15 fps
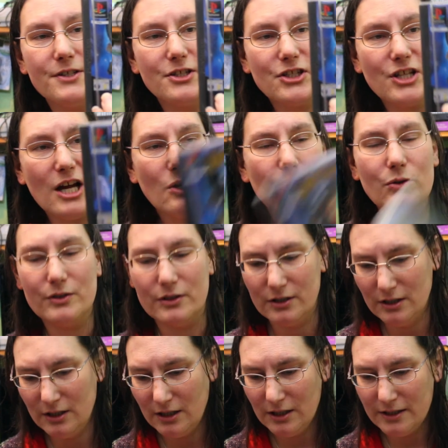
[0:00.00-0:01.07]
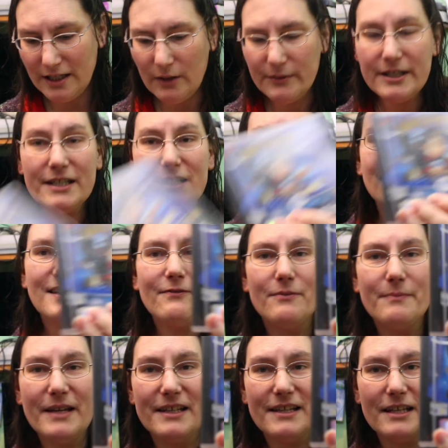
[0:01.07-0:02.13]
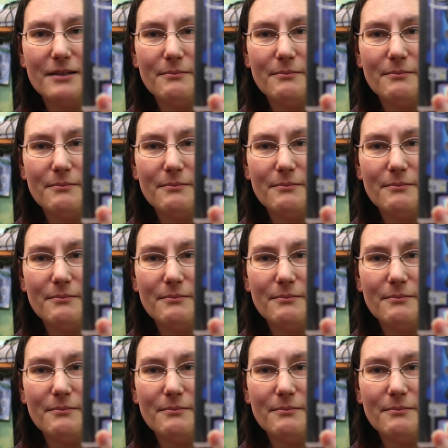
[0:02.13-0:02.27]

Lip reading: Stone. Now, you can see from here that